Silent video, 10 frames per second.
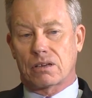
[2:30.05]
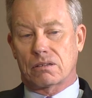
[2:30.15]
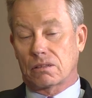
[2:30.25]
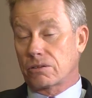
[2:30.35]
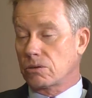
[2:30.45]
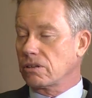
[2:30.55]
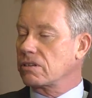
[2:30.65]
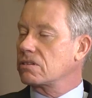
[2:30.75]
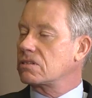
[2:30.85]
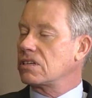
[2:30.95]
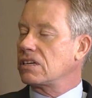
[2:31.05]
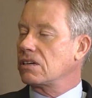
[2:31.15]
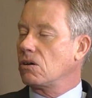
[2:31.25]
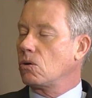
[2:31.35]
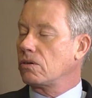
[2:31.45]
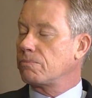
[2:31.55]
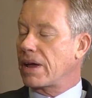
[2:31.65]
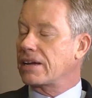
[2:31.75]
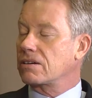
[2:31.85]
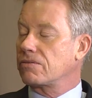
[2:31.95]
literally the CEO of
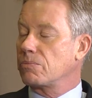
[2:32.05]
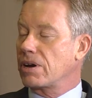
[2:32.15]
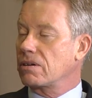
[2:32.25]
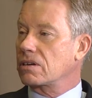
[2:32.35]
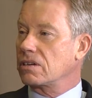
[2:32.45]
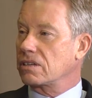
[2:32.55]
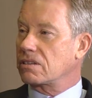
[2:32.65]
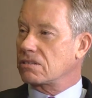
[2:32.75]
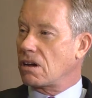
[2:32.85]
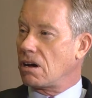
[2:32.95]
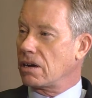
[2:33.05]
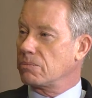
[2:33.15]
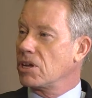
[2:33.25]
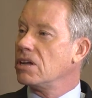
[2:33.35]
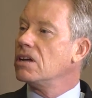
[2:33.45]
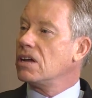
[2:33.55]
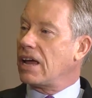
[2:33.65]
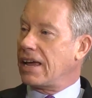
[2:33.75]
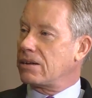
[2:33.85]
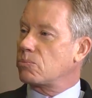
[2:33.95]
Bank of America at the time
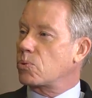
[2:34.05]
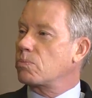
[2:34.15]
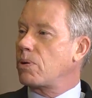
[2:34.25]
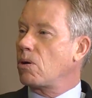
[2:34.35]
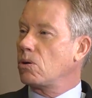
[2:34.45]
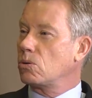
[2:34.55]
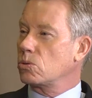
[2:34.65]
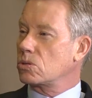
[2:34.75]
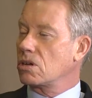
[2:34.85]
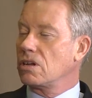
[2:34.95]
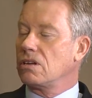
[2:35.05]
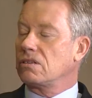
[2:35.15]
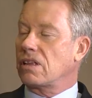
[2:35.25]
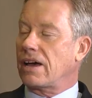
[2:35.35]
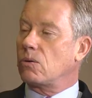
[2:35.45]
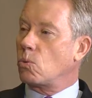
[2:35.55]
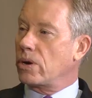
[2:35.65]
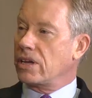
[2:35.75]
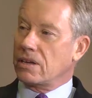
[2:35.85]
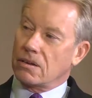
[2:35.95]
and proposed that
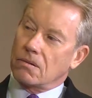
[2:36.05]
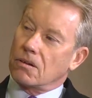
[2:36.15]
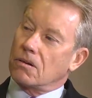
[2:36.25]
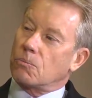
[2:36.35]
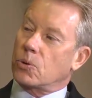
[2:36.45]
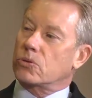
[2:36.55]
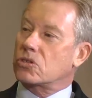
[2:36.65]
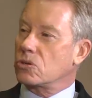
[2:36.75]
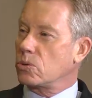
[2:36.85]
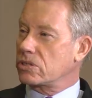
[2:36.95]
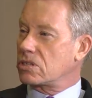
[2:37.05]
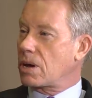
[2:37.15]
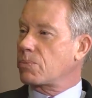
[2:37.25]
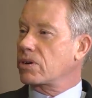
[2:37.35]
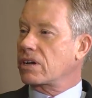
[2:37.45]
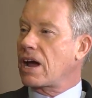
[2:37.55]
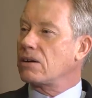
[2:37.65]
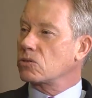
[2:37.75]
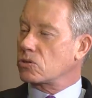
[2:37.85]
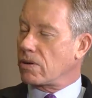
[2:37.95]
we pursue a separate
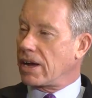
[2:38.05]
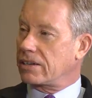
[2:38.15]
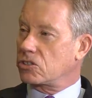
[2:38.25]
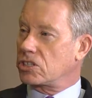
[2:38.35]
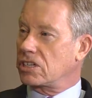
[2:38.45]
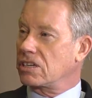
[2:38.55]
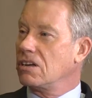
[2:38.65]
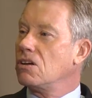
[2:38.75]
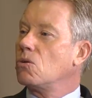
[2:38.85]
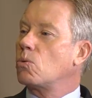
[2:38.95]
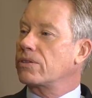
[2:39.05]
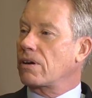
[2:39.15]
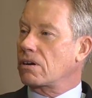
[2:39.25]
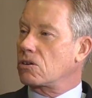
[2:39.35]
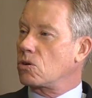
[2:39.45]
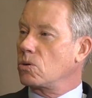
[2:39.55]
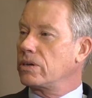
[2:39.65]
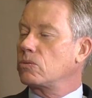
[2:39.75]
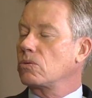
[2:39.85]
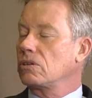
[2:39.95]
account strategy with our
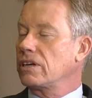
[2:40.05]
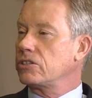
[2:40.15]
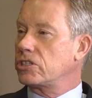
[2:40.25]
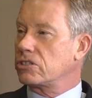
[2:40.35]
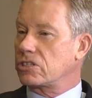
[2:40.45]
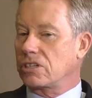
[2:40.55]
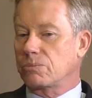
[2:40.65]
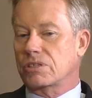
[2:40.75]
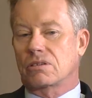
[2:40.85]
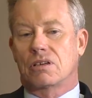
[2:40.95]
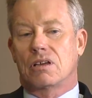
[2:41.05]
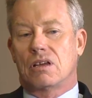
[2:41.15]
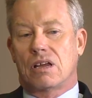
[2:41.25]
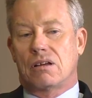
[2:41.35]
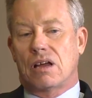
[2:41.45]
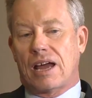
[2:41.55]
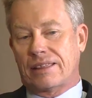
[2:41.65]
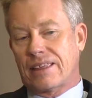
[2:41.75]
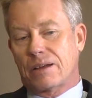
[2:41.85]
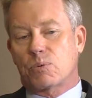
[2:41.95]
current relationships.
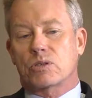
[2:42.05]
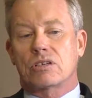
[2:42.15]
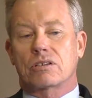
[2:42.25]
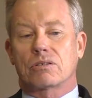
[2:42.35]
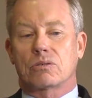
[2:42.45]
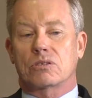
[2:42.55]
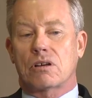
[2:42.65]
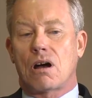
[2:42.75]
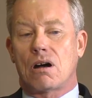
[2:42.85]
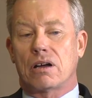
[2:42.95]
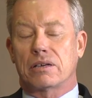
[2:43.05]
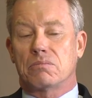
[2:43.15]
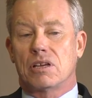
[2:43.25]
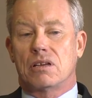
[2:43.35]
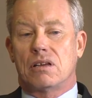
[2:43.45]
At that particular time,